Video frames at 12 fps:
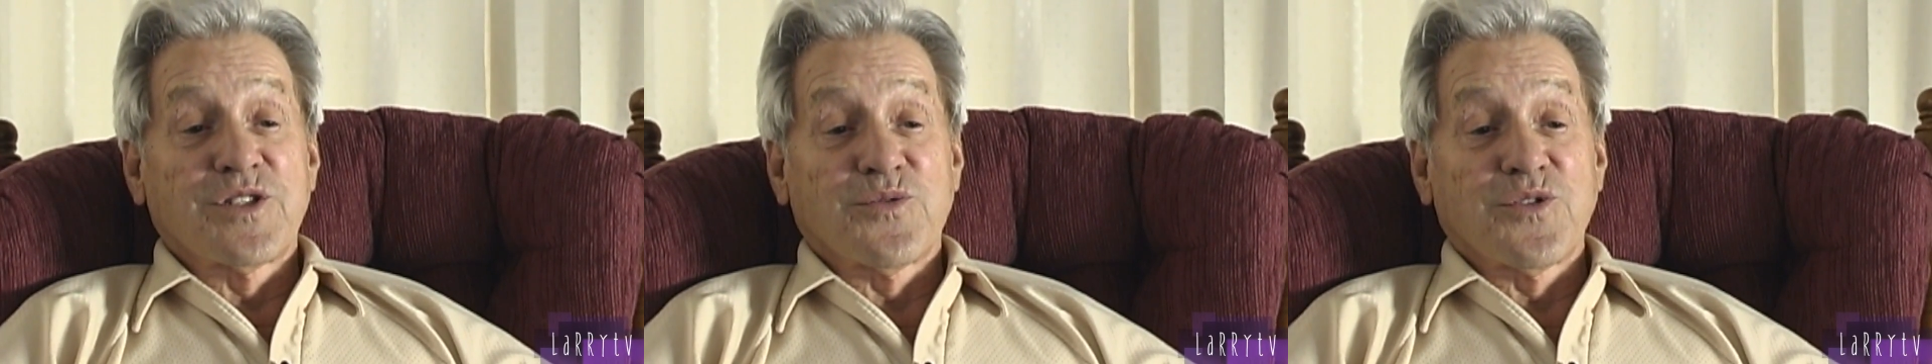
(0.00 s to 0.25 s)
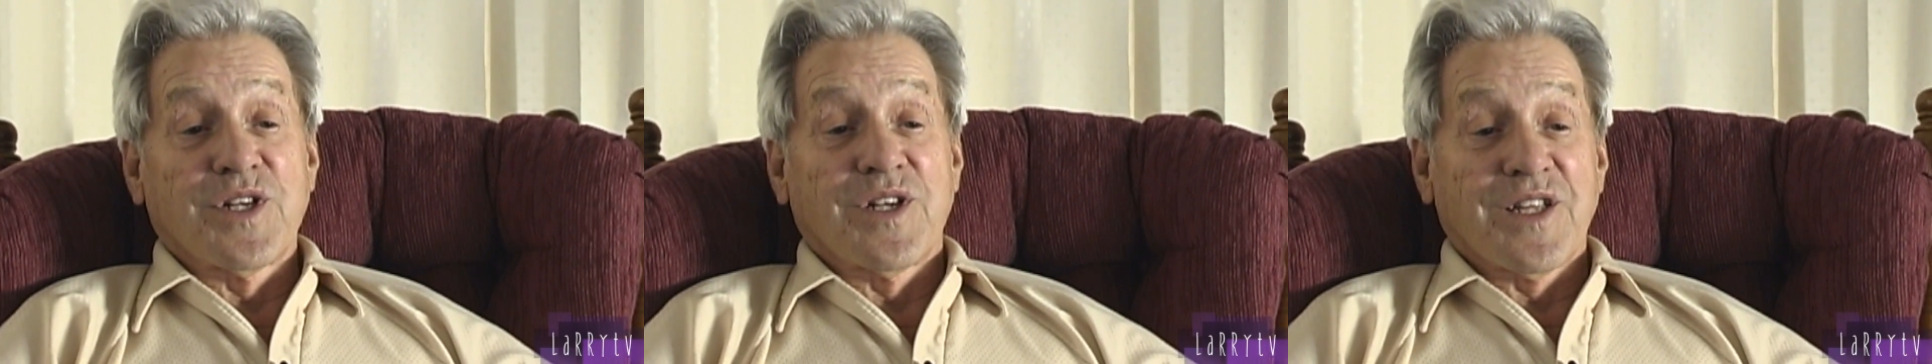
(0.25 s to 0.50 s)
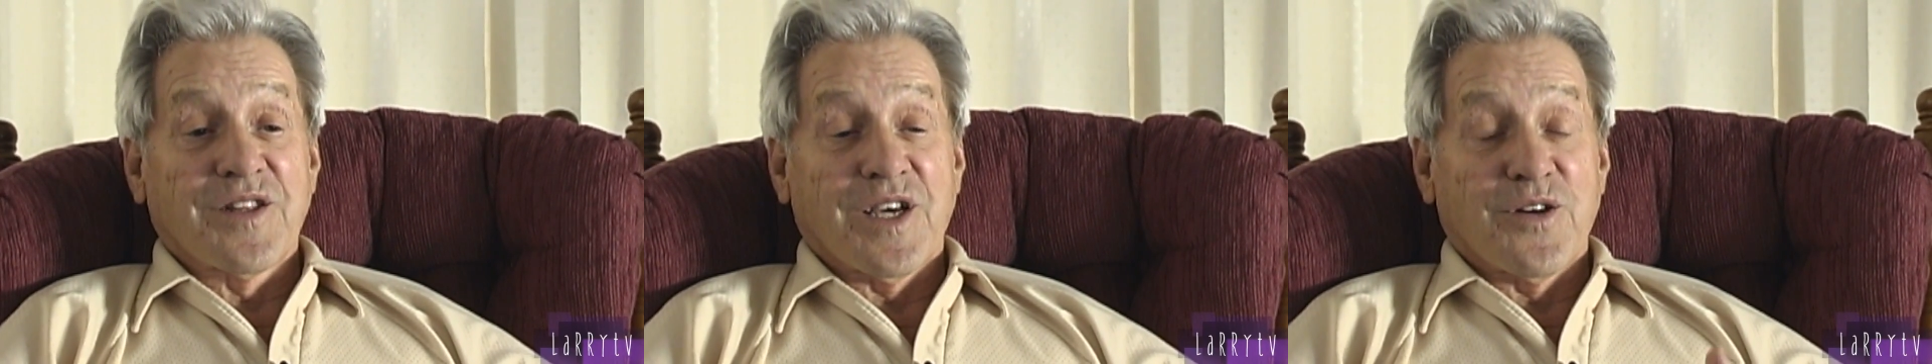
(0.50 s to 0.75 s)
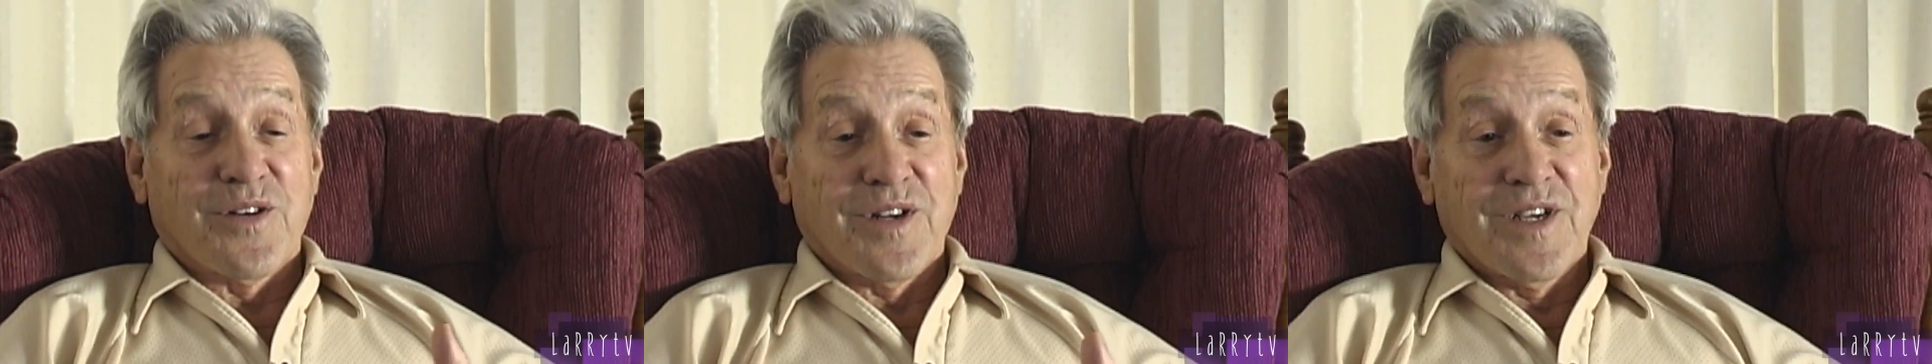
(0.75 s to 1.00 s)
When they let
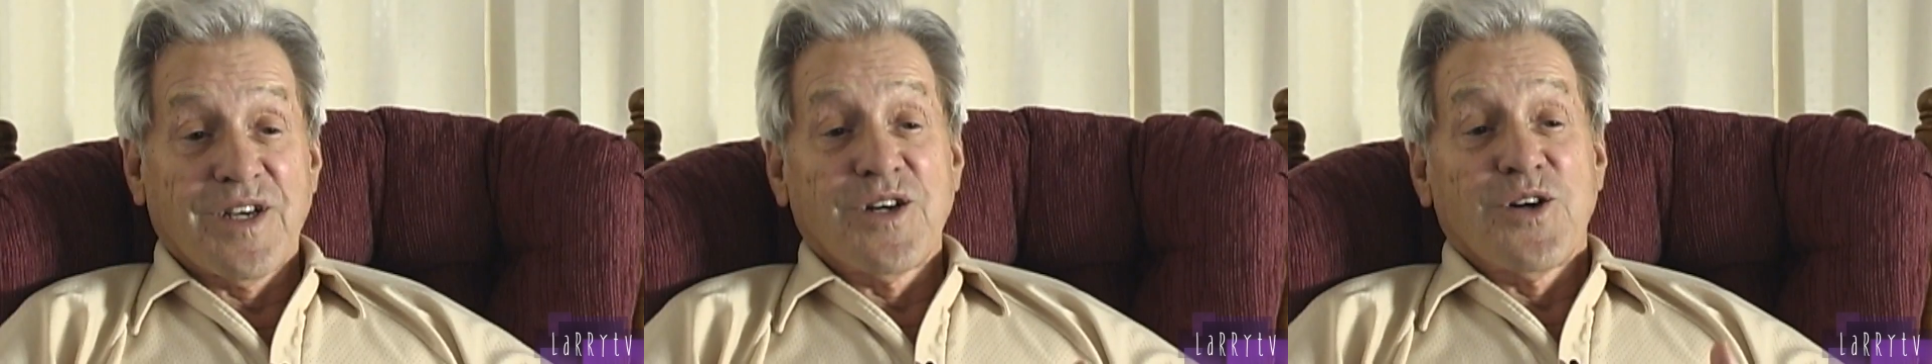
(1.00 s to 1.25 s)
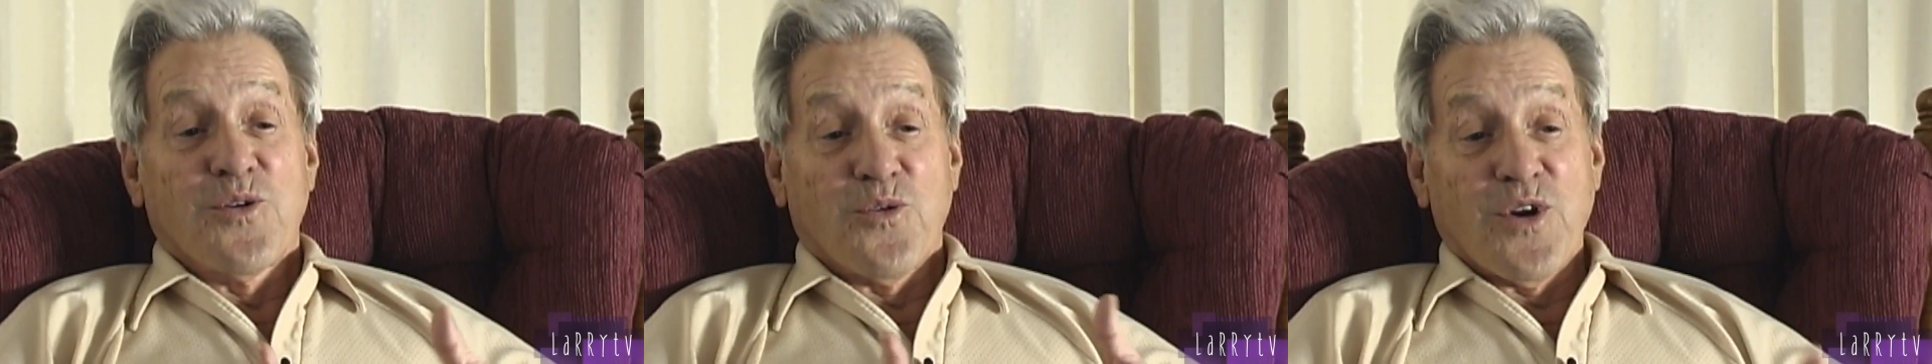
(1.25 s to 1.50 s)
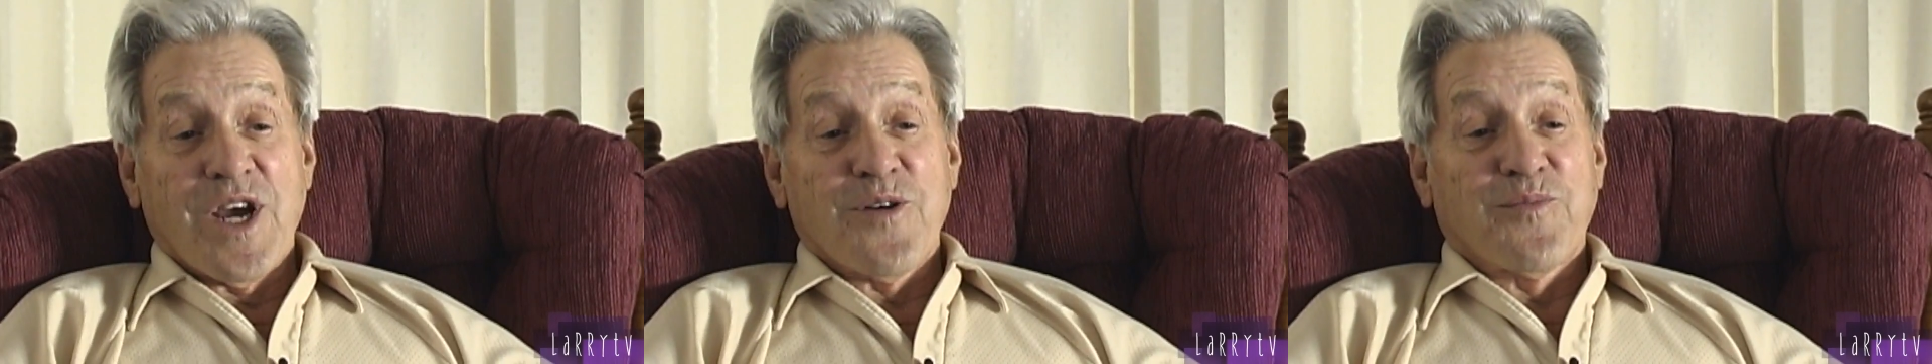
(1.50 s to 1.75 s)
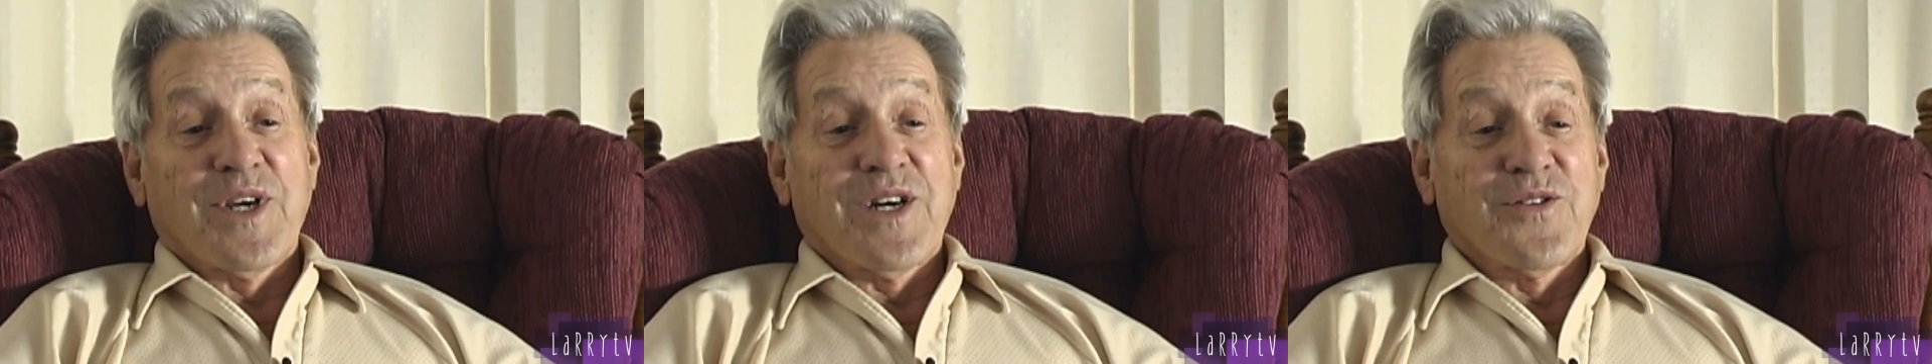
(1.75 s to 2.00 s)
that
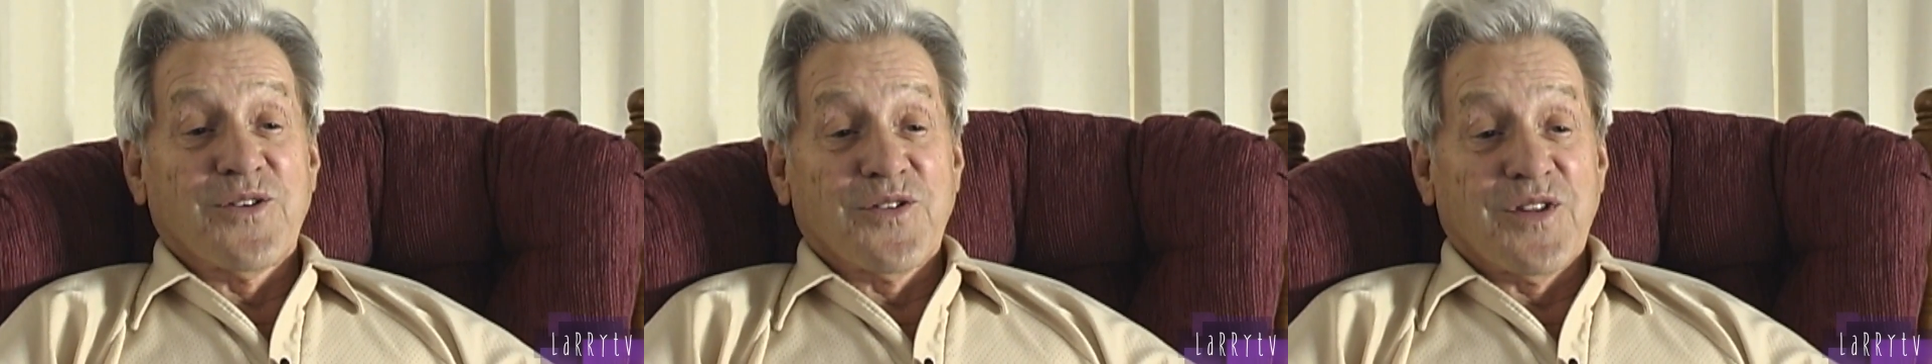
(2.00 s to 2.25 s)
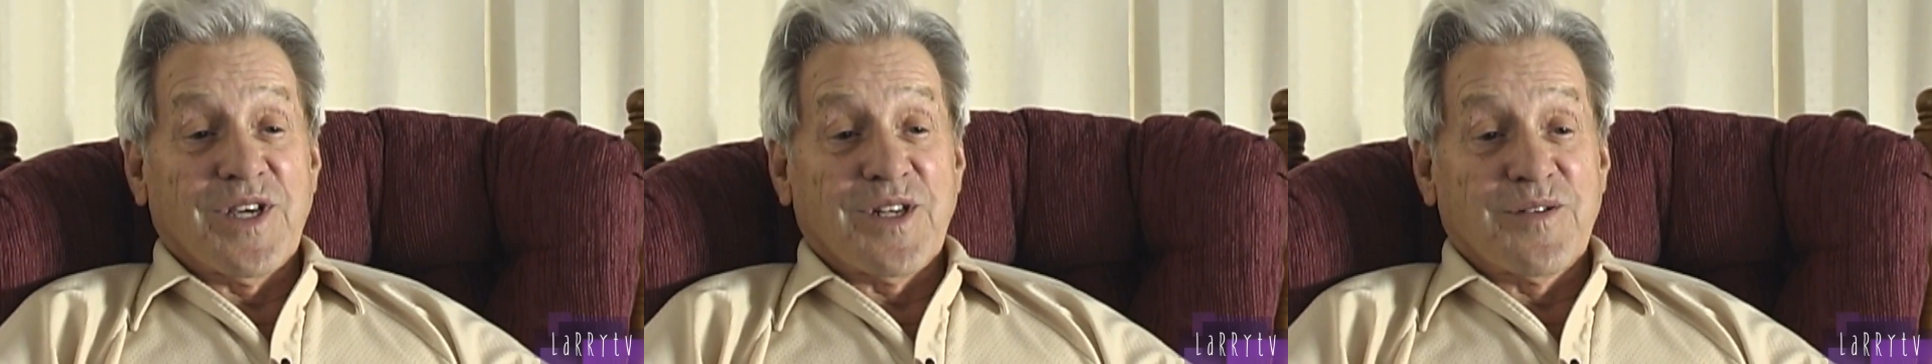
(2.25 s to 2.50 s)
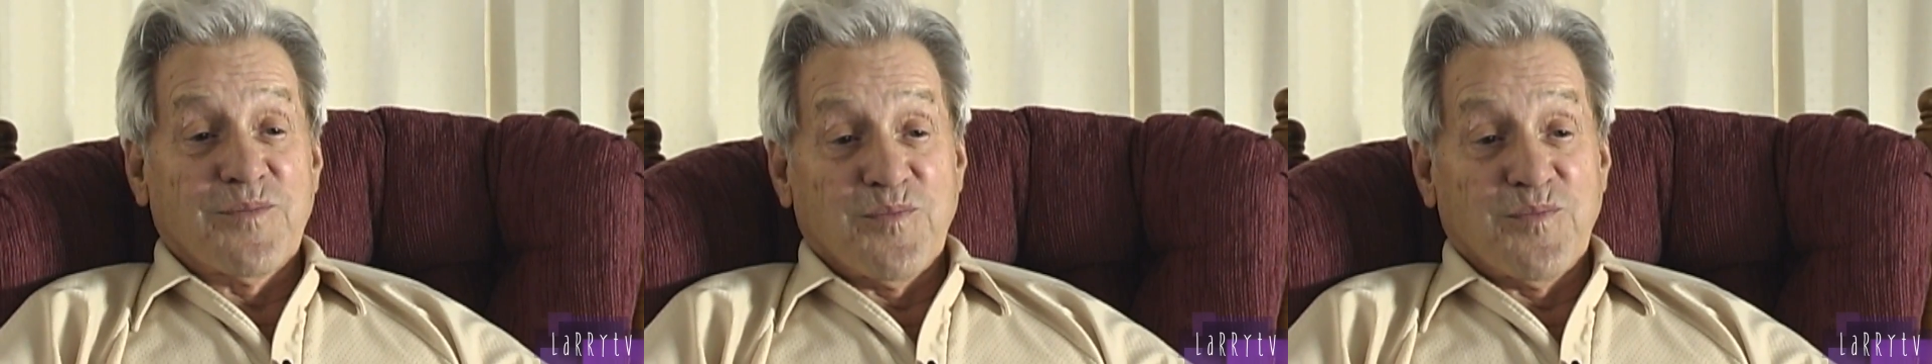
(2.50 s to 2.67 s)
ramp down on that